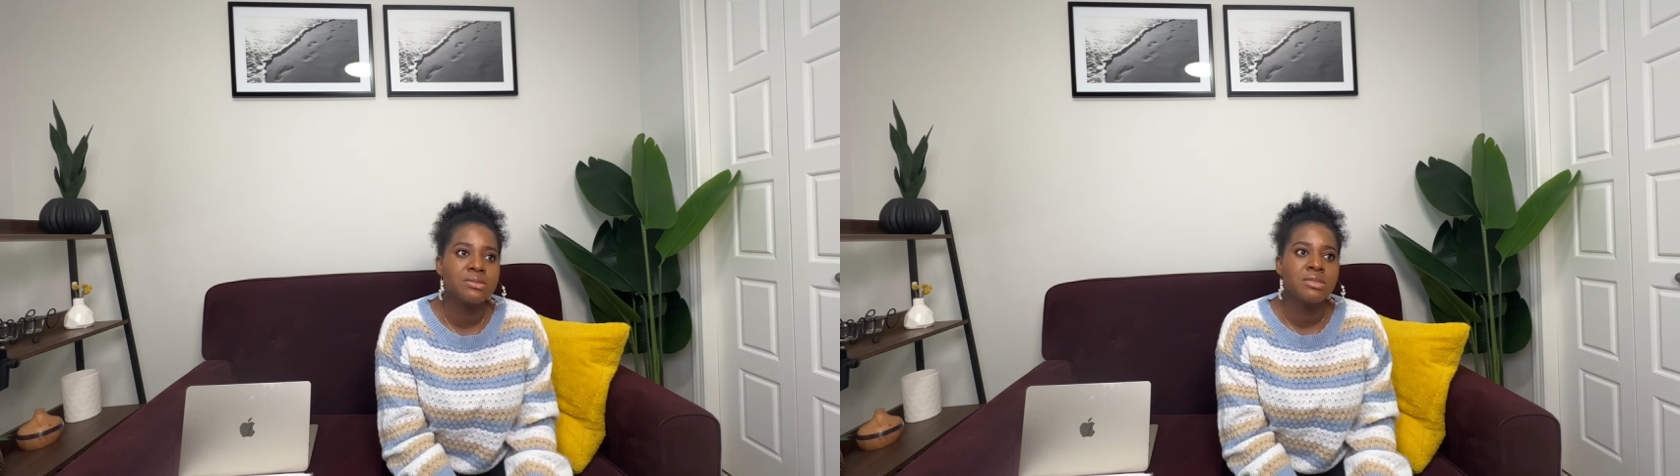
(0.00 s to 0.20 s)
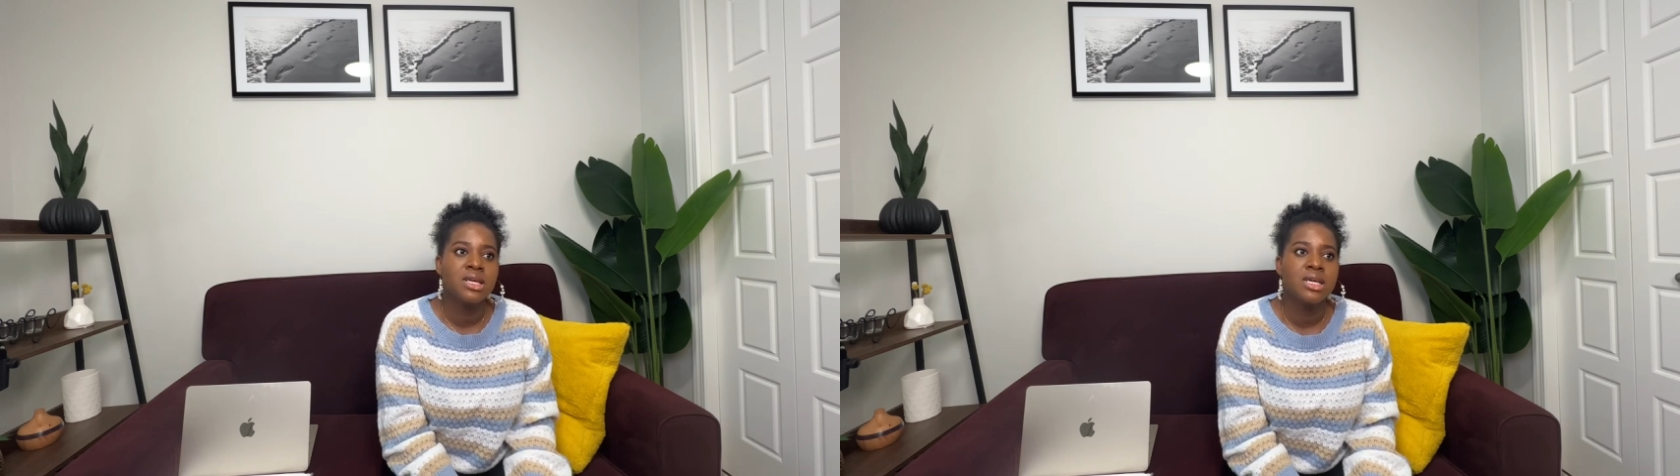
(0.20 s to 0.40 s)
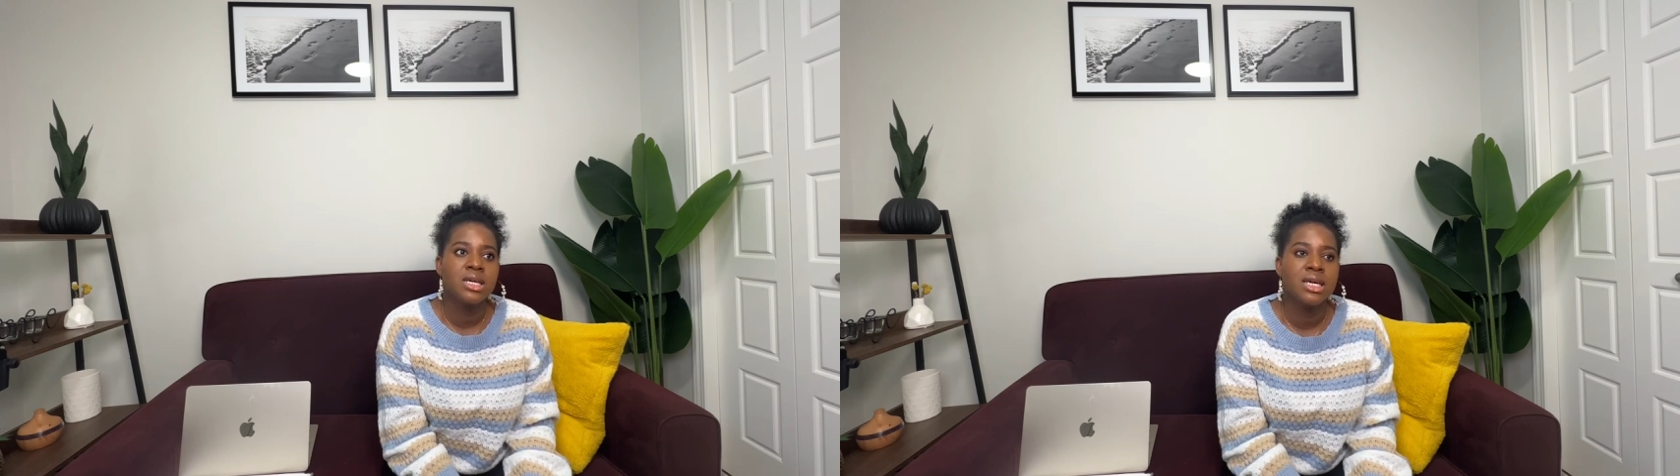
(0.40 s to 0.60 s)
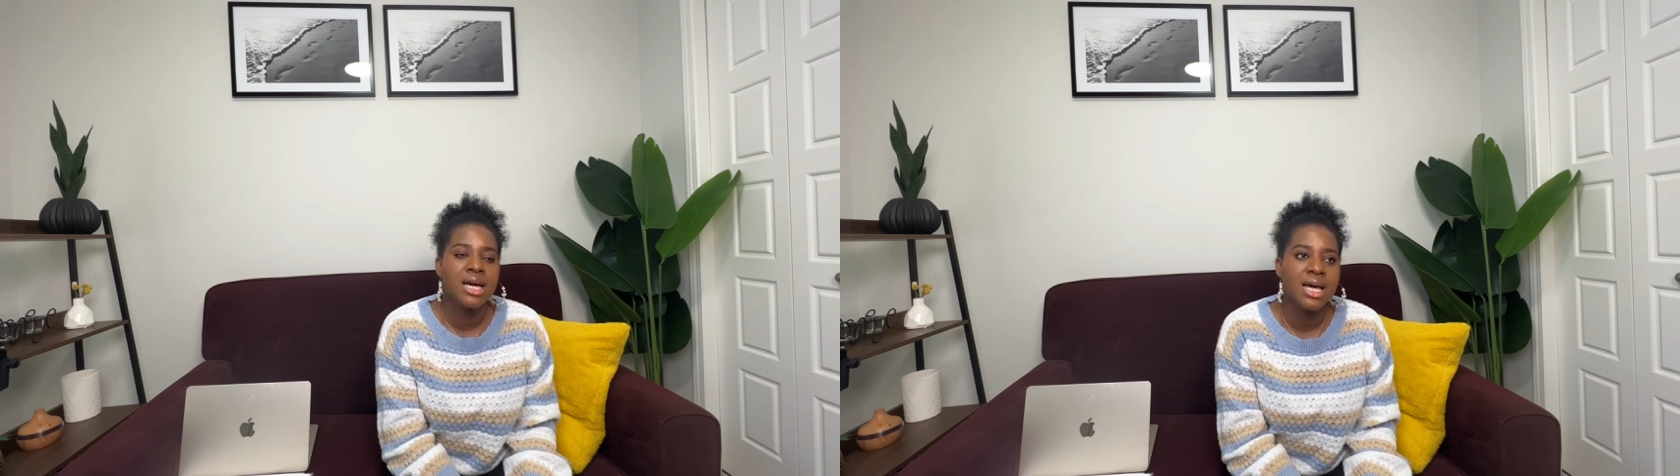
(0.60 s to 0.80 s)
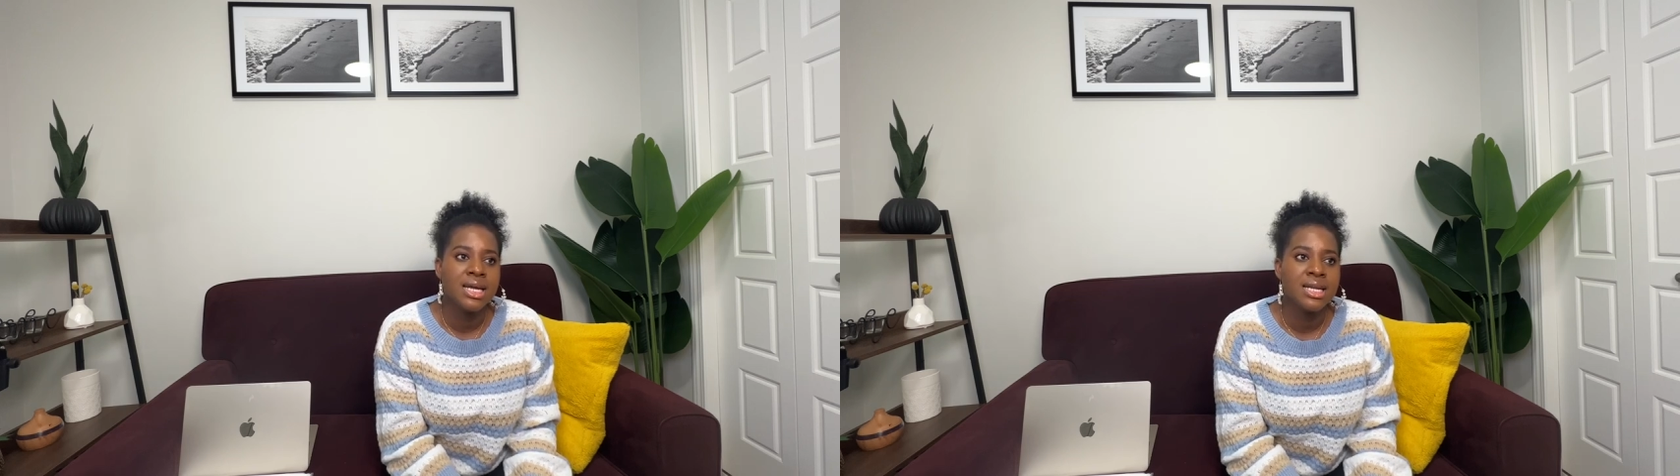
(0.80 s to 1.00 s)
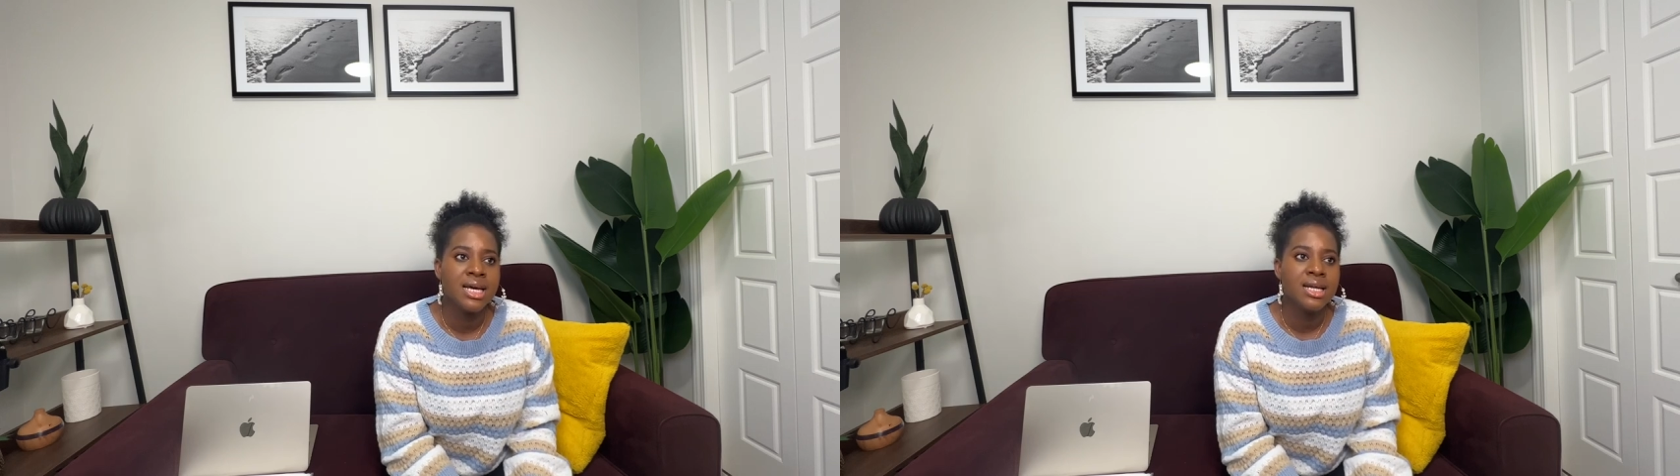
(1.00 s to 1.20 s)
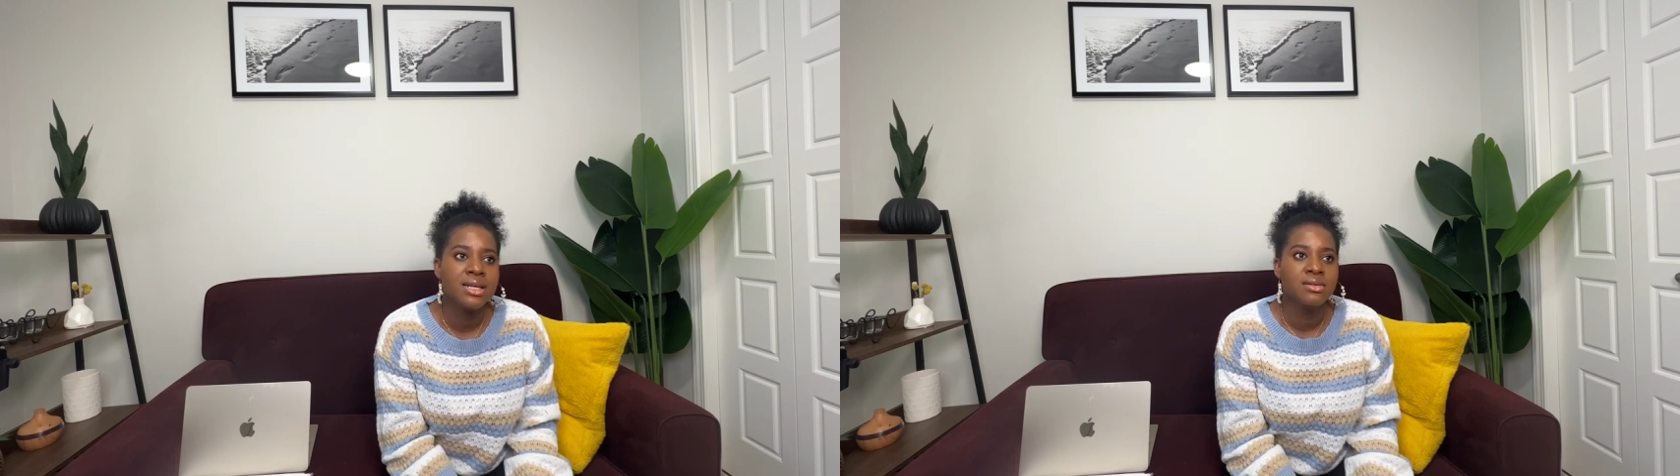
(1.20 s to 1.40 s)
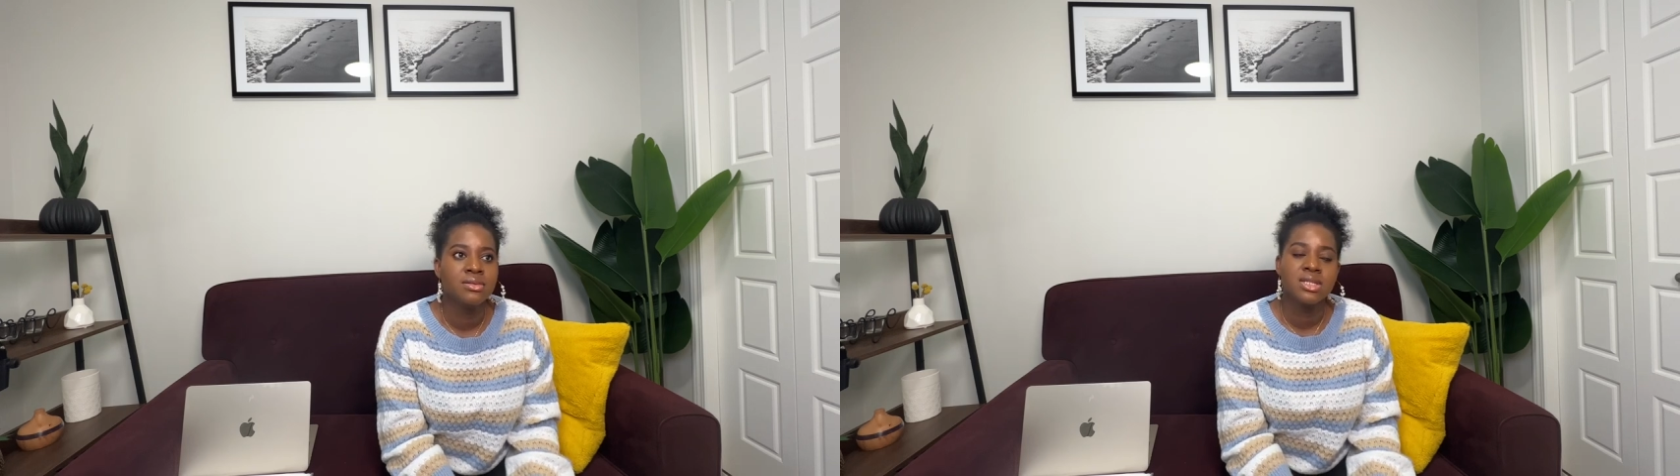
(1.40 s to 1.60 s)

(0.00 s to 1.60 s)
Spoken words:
me in Canada,